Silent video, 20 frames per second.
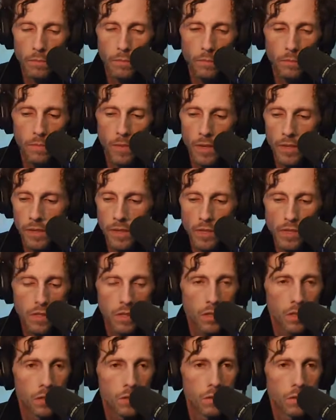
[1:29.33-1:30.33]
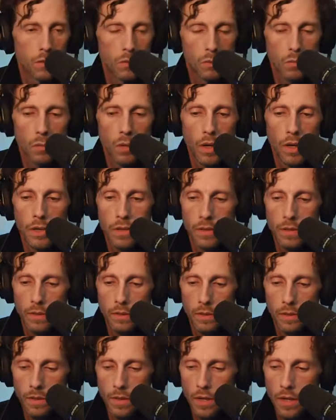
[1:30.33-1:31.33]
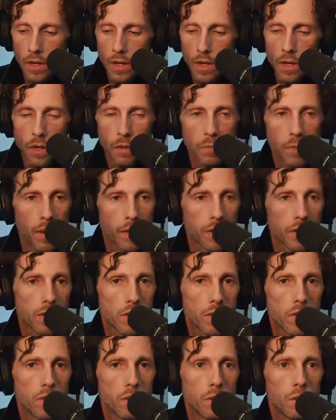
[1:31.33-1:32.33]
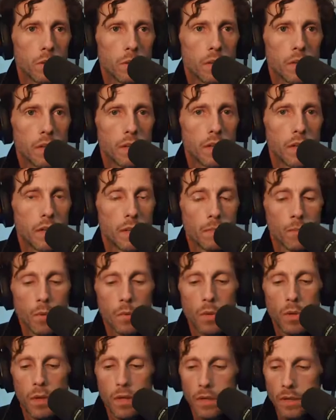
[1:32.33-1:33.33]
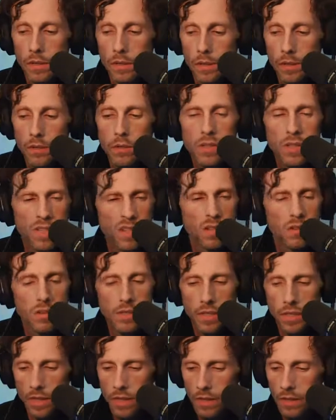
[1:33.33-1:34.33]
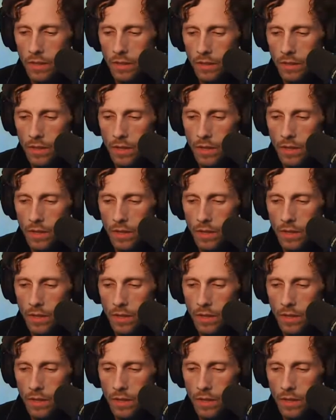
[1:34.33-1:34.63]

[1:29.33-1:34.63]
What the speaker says: Mantis Lou 1, Mantis Lou, the number 1. You'll see it.